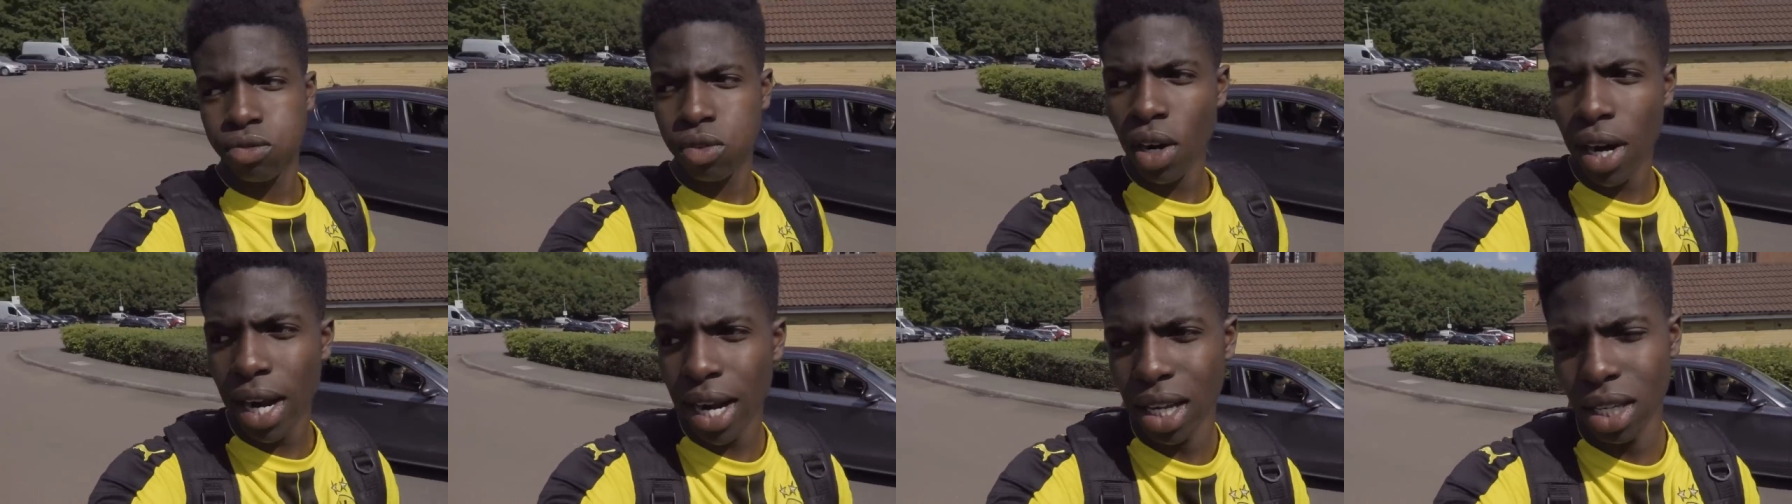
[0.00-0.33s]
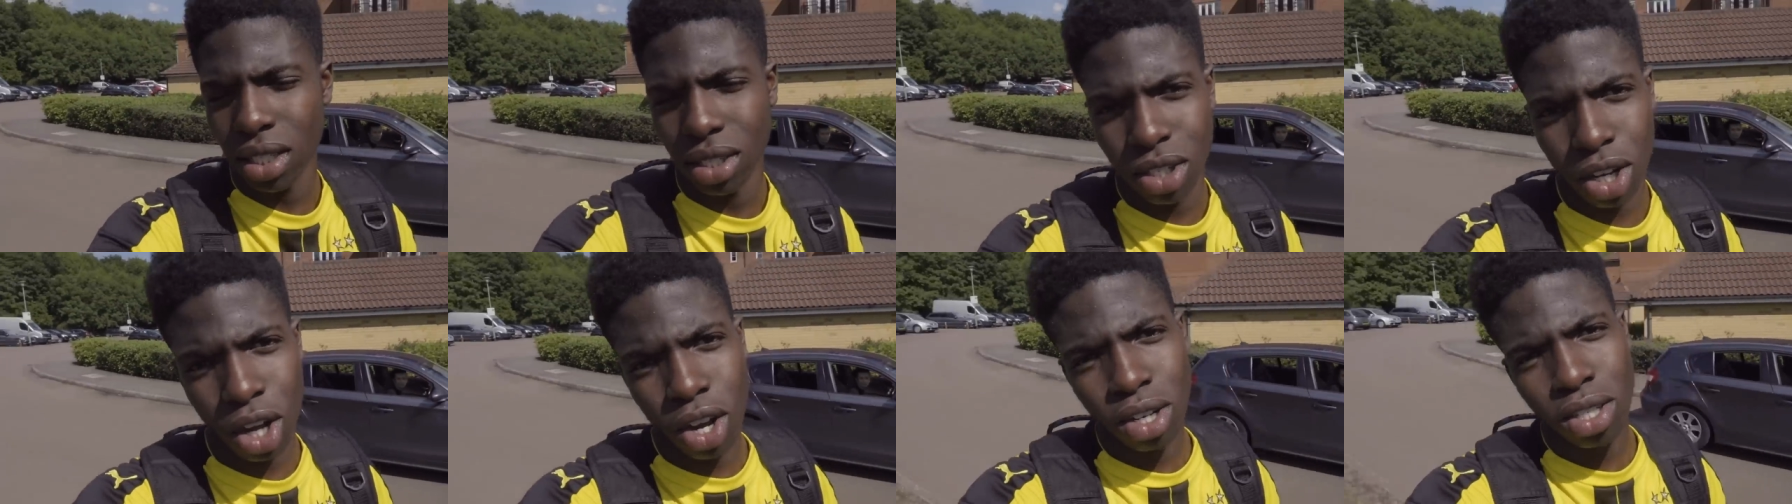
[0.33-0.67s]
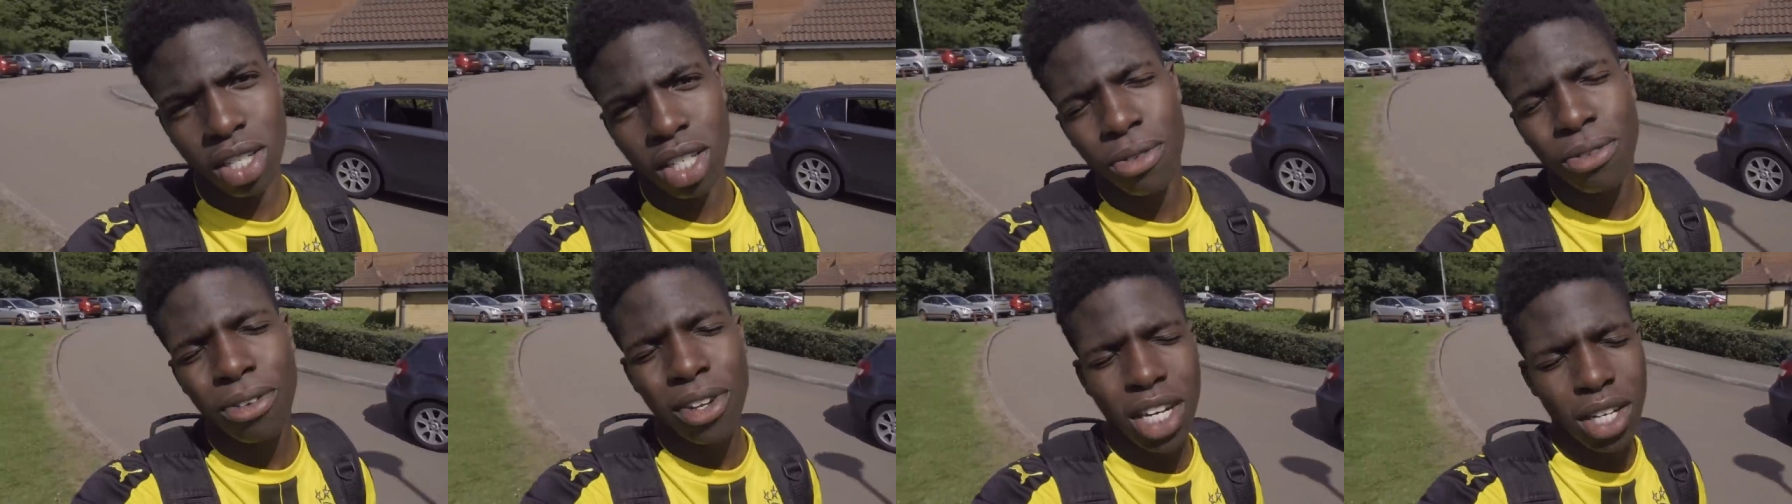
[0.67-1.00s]
Right, so
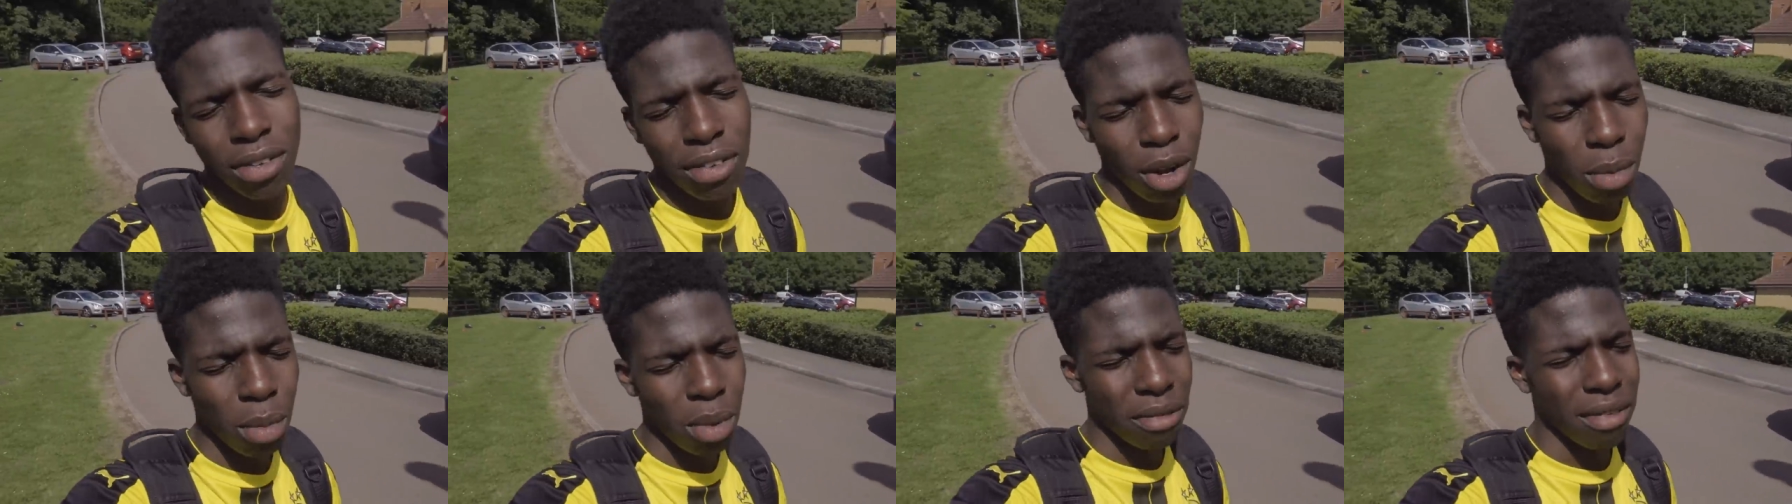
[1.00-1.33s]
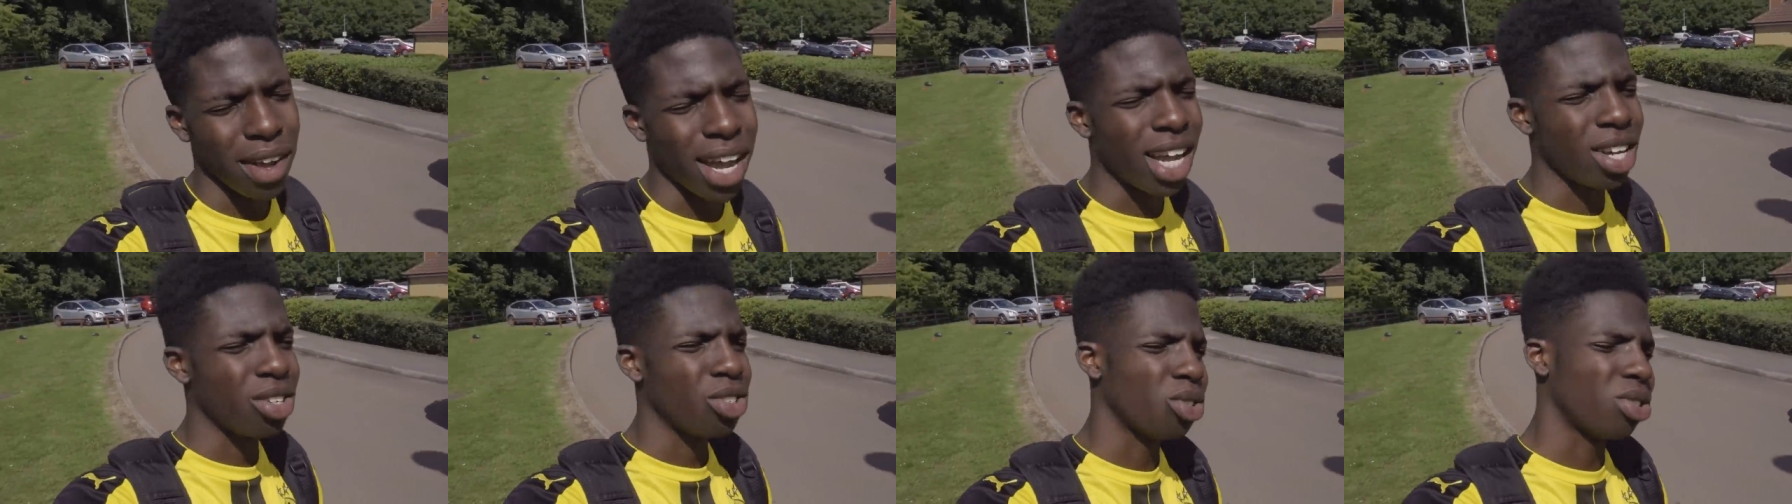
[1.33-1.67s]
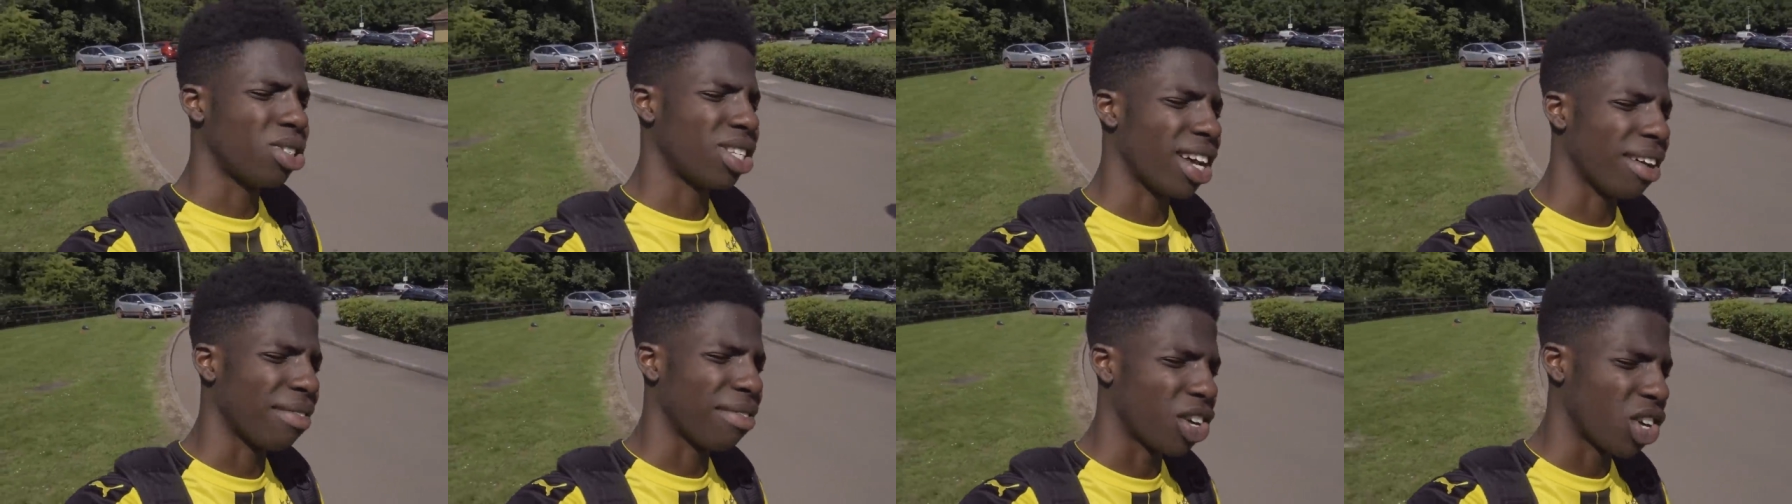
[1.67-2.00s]
just finished filming with Andrew
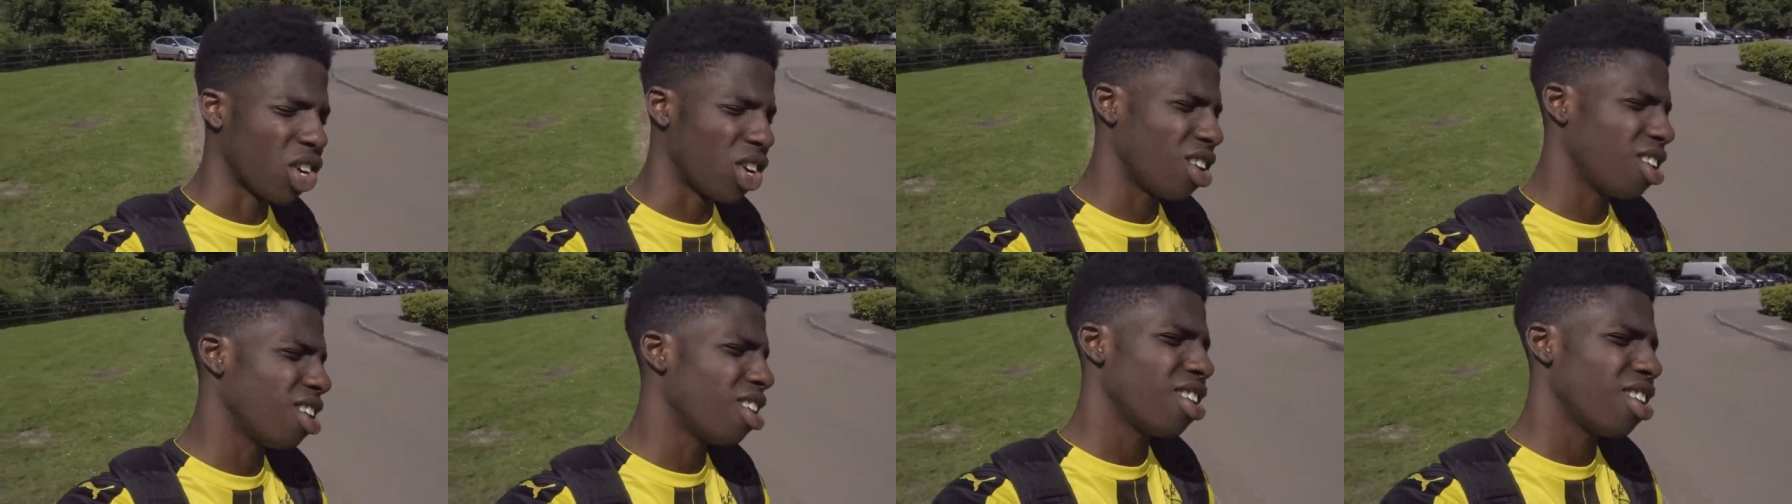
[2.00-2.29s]
Savile.